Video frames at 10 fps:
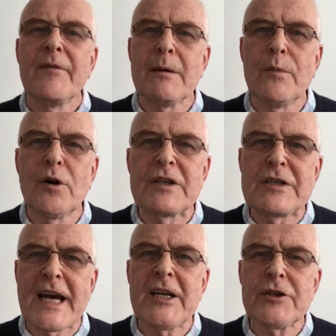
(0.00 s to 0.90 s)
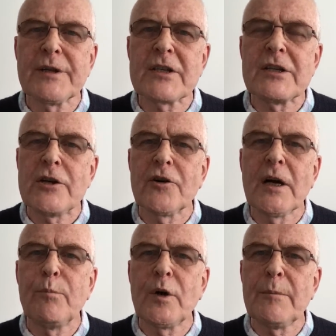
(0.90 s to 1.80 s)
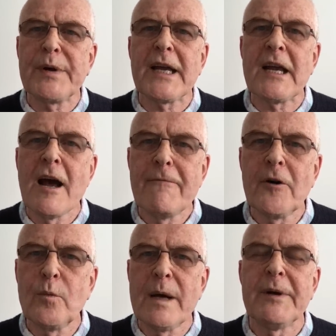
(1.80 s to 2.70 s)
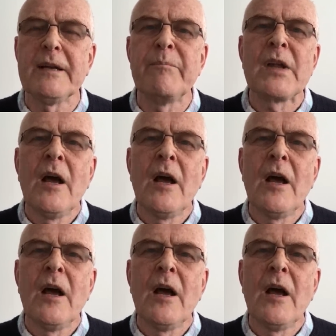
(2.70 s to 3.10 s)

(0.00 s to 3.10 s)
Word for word: the more dangerous Europe will be for women.